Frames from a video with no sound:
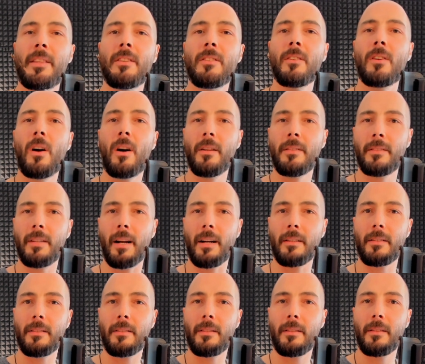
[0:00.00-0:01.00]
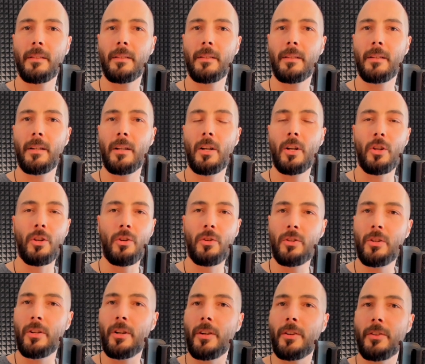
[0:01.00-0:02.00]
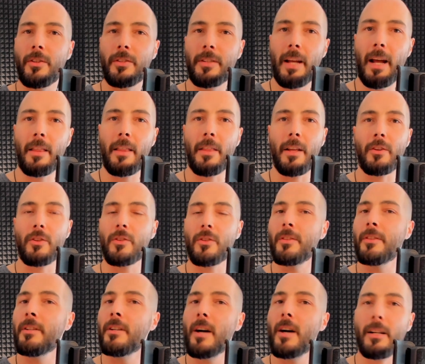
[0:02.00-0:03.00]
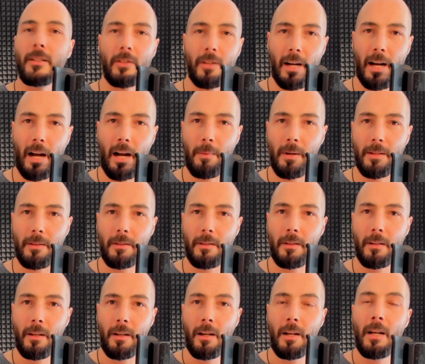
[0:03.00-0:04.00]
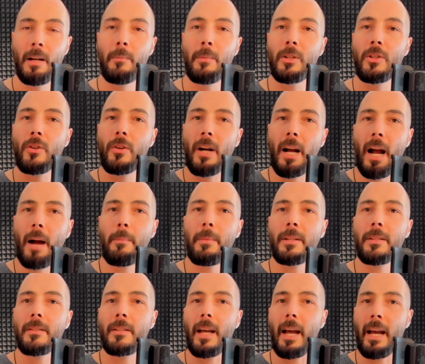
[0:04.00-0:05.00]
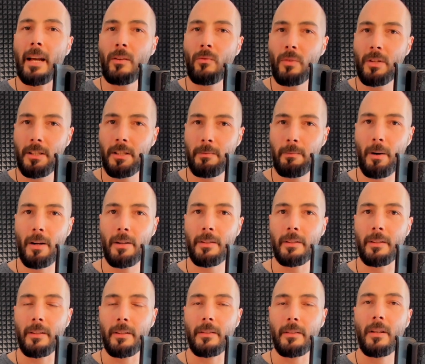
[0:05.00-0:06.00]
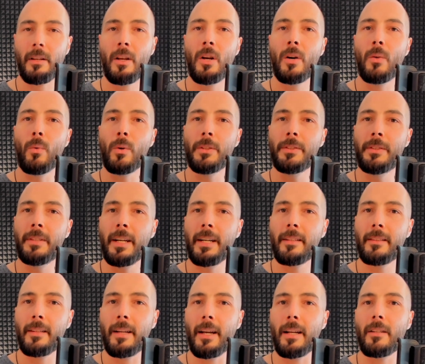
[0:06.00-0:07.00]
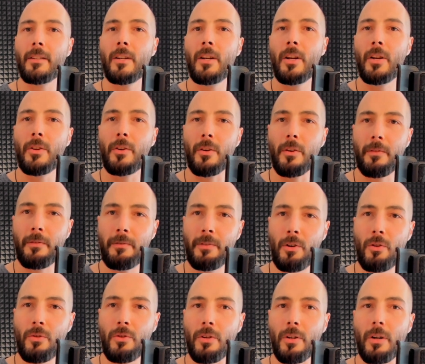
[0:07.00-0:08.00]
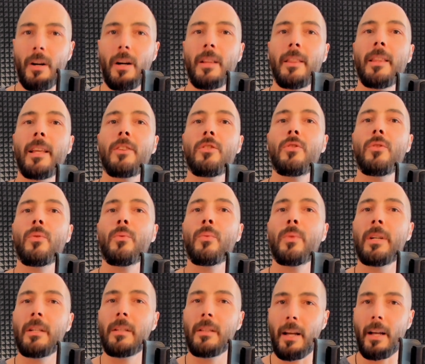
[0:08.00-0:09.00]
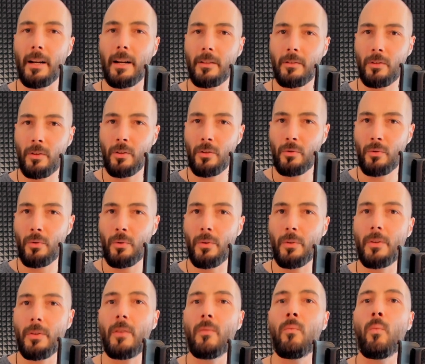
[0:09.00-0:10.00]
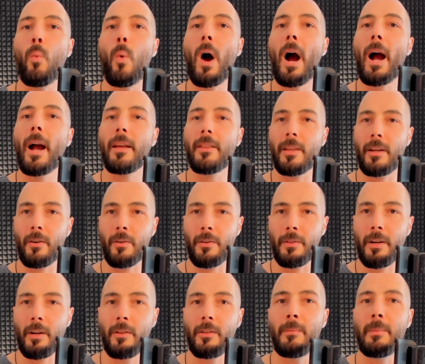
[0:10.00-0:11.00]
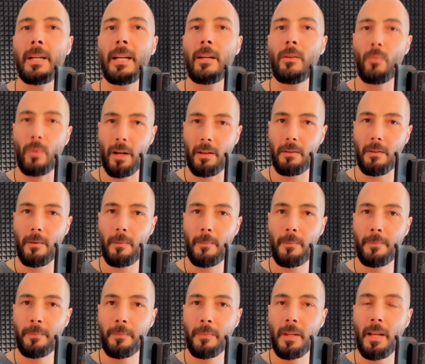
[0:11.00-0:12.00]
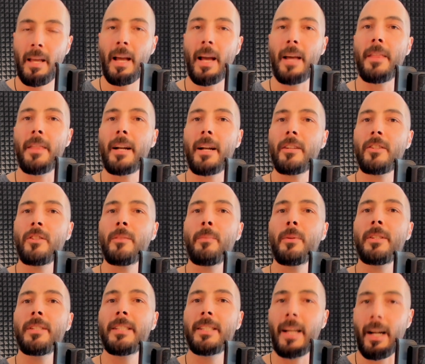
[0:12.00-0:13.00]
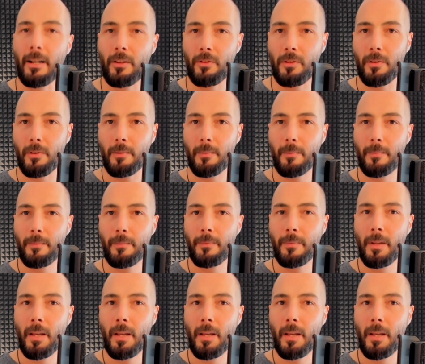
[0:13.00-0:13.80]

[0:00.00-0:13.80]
In this context, you should understand that you're not your habits, but your habits and responses will dictate your future unless you realize the truth of why they are there to begin with, and that is to protect you.